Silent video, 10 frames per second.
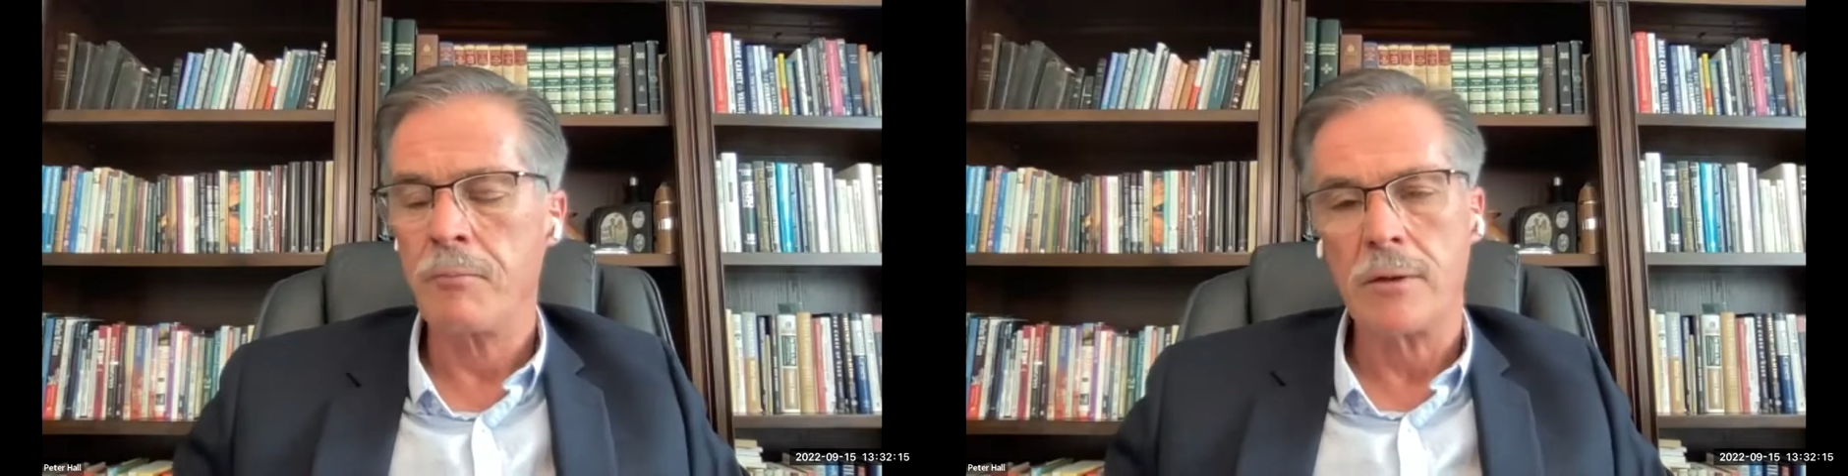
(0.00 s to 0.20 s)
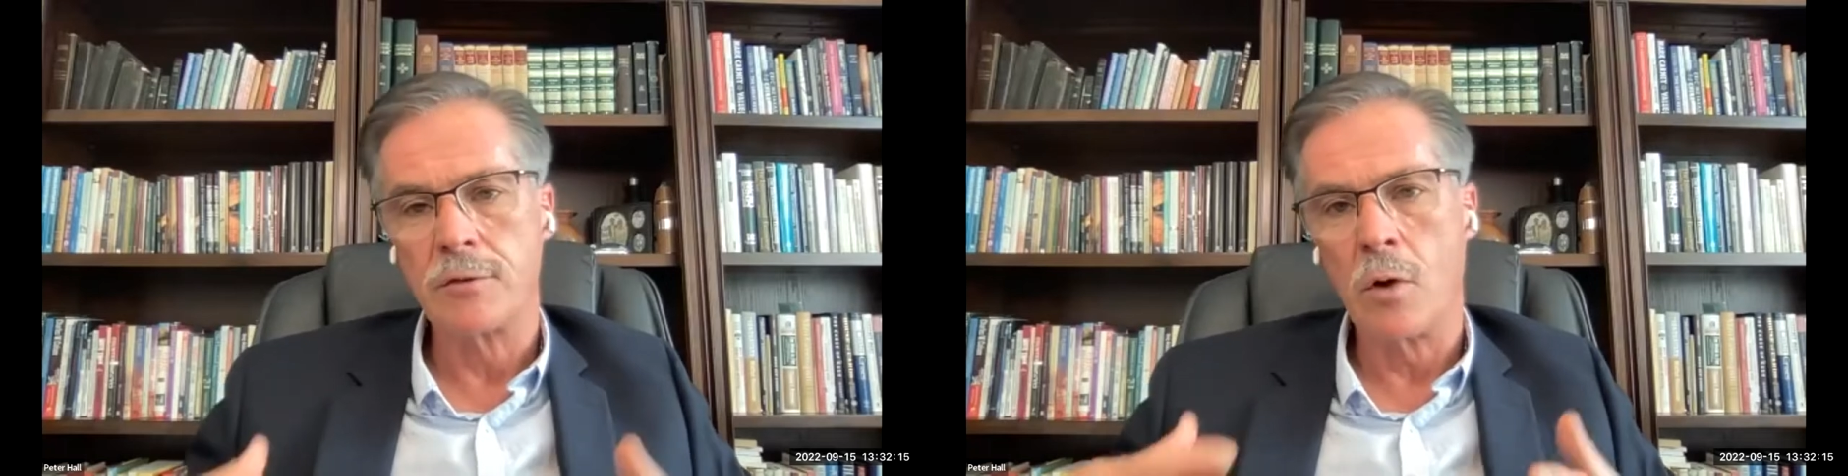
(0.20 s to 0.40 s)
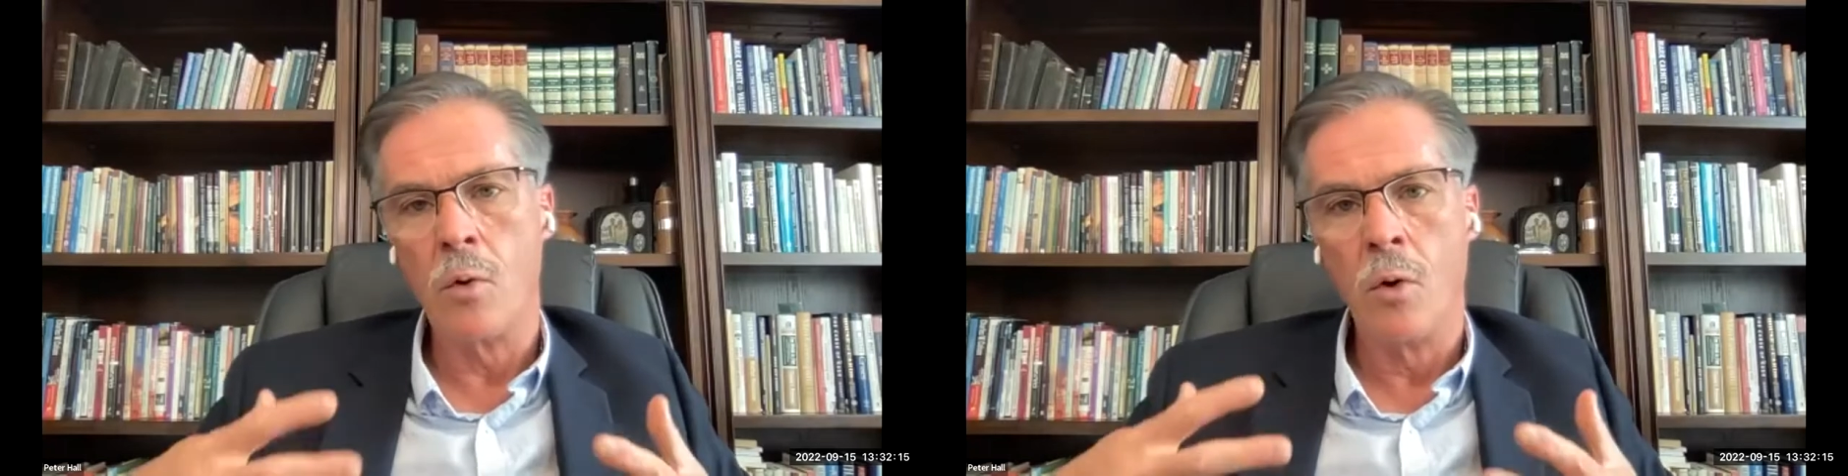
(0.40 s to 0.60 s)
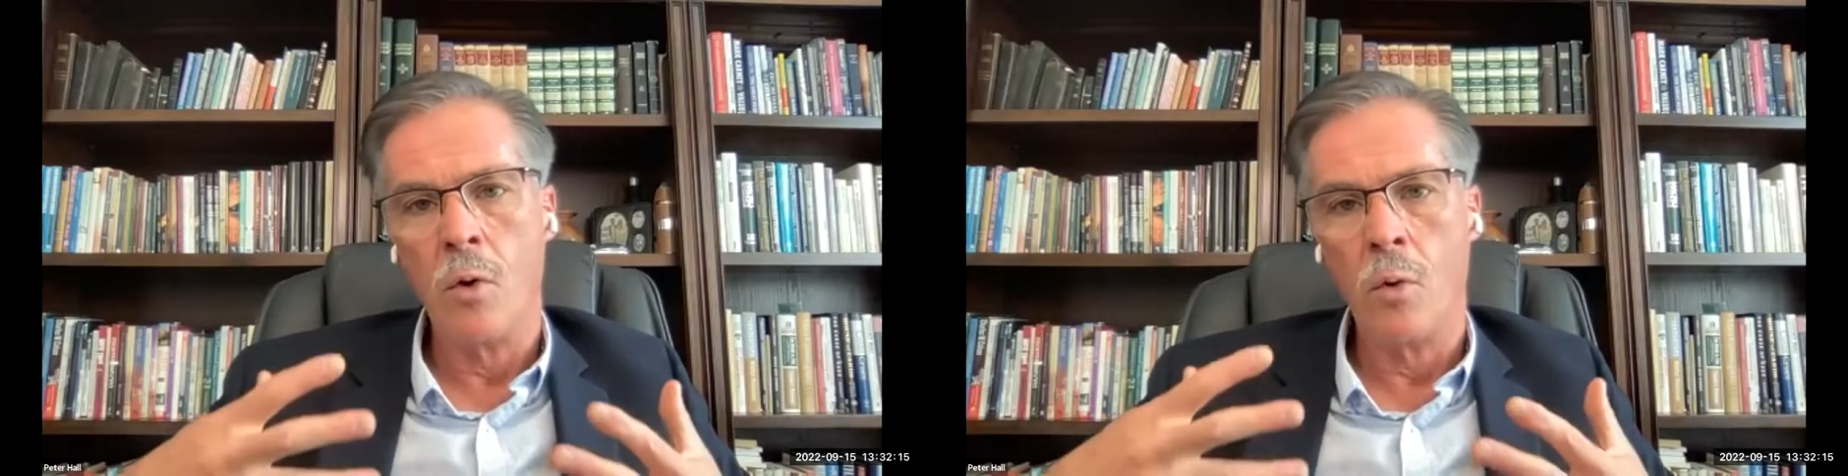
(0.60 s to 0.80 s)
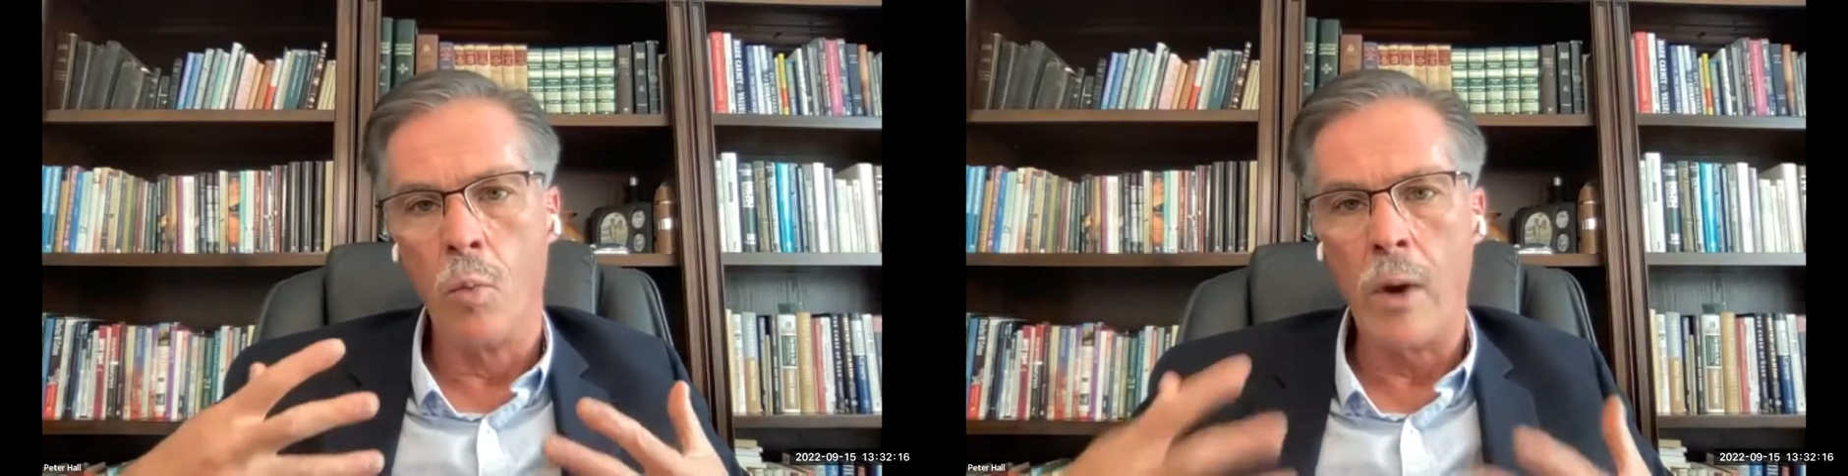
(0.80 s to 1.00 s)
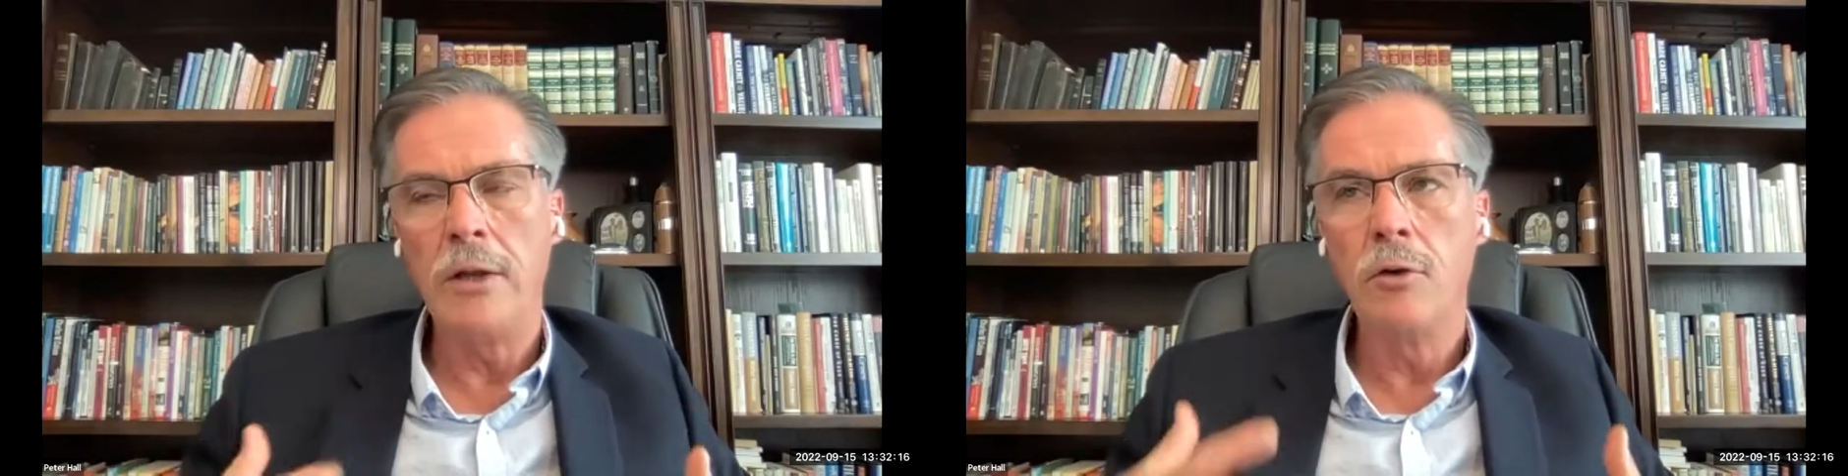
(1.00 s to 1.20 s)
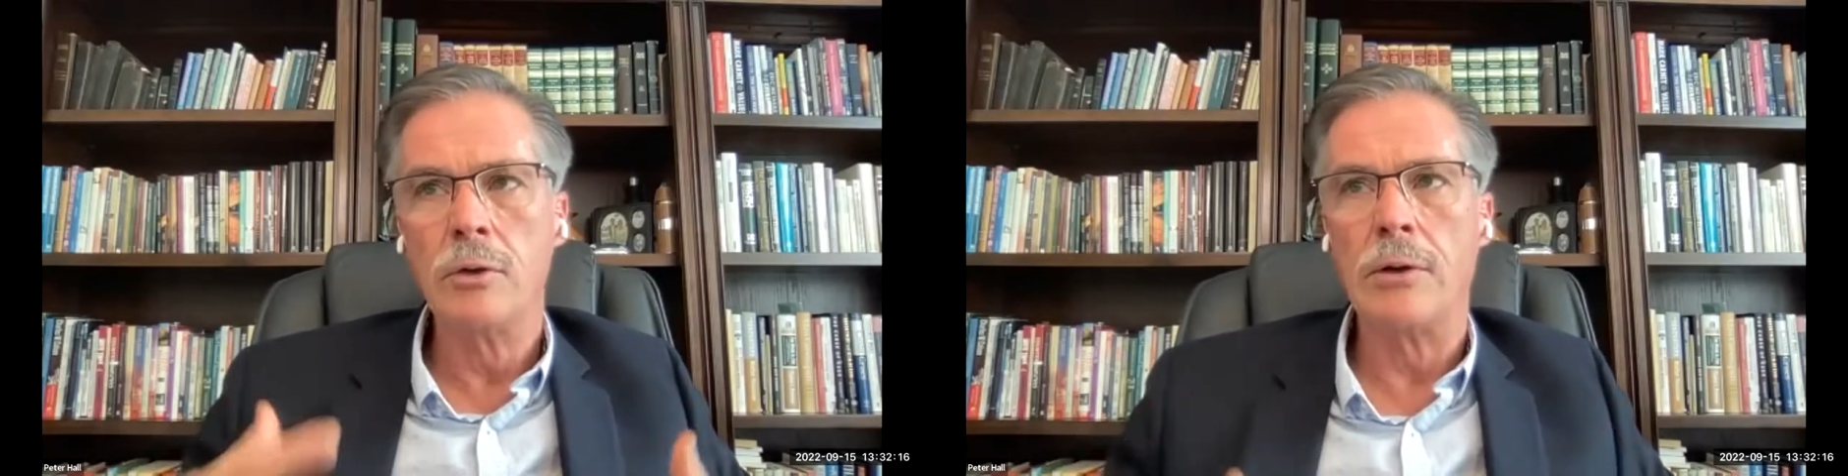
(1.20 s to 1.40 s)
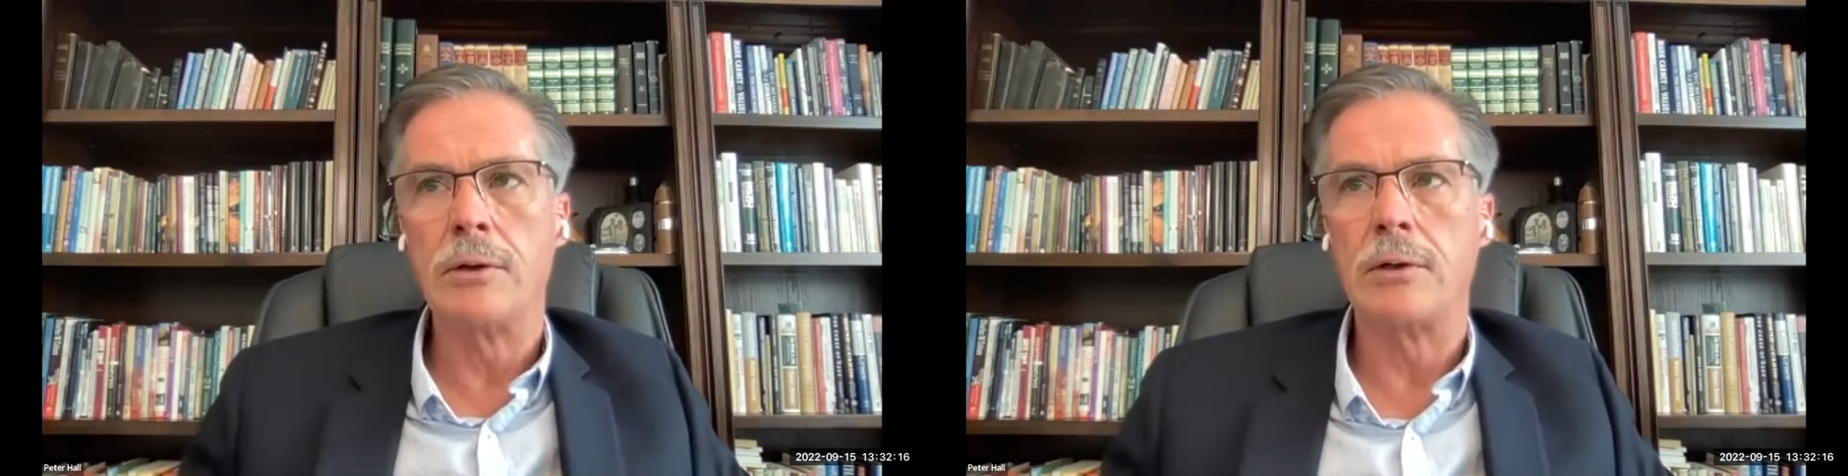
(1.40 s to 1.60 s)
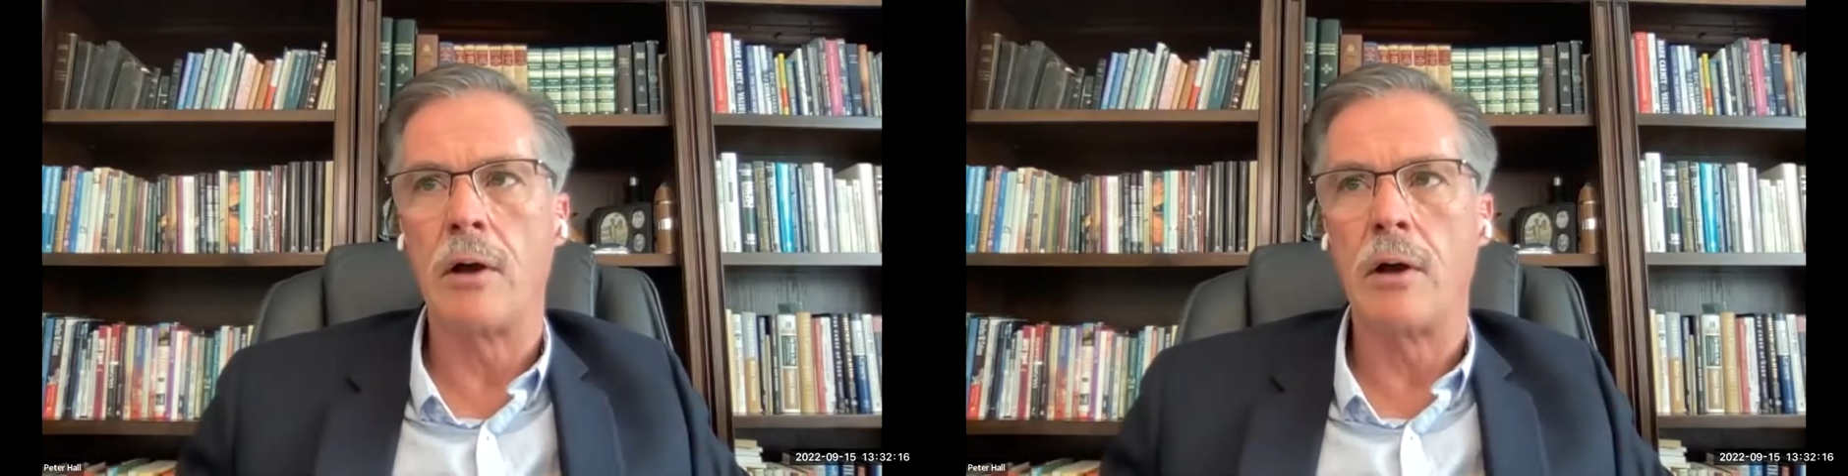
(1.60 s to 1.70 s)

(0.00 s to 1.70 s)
So when you look